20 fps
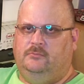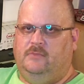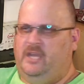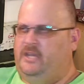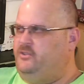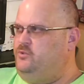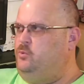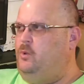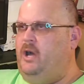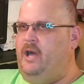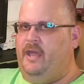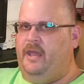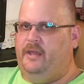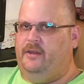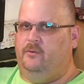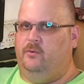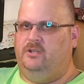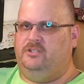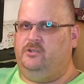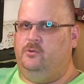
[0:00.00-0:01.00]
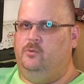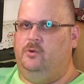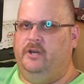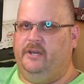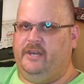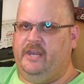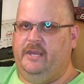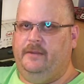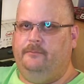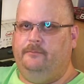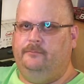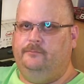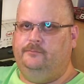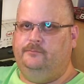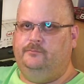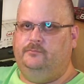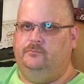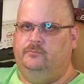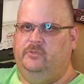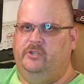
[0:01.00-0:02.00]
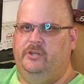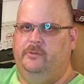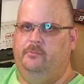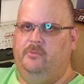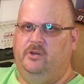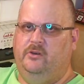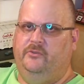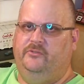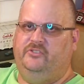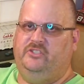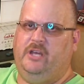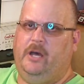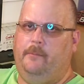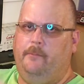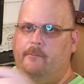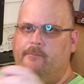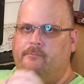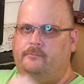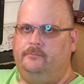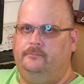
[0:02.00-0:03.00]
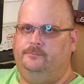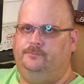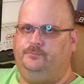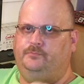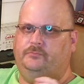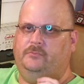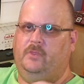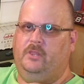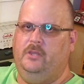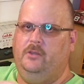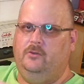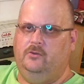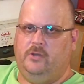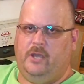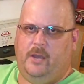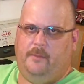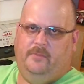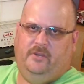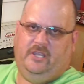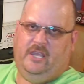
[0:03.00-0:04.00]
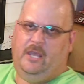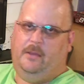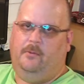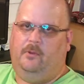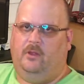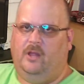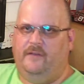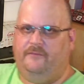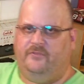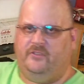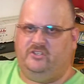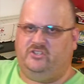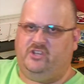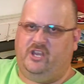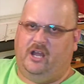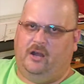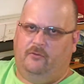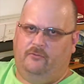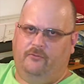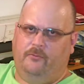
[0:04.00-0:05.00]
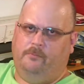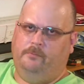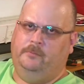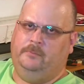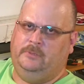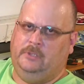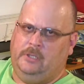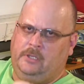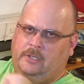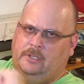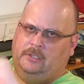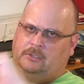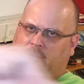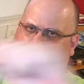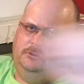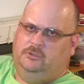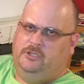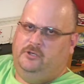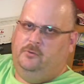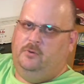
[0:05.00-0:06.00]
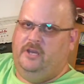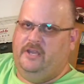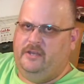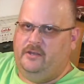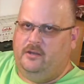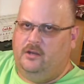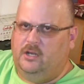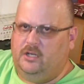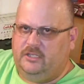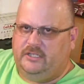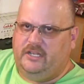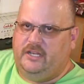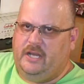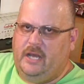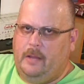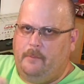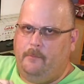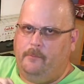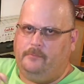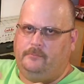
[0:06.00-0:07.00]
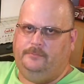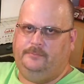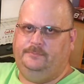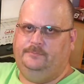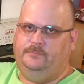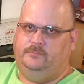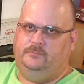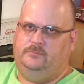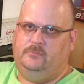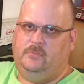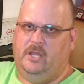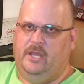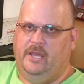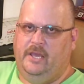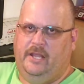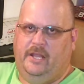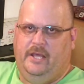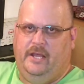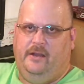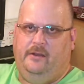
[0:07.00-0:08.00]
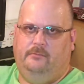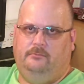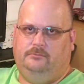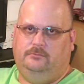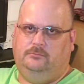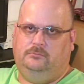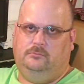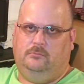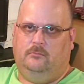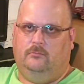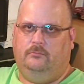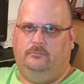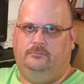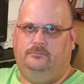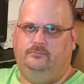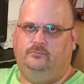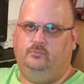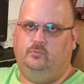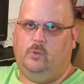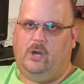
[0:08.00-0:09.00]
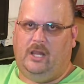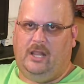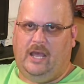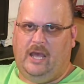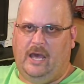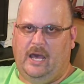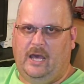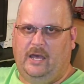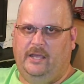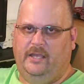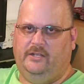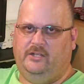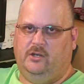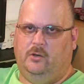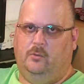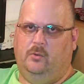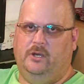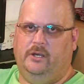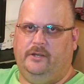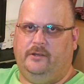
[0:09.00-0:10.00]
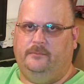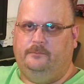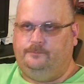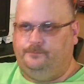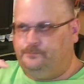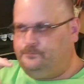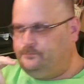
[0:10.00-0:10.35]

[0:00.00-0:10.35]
That's why it wasn't working. You moved something, you grabbed the cable off the shelf, you went and hooked it up, and voila, it don't work.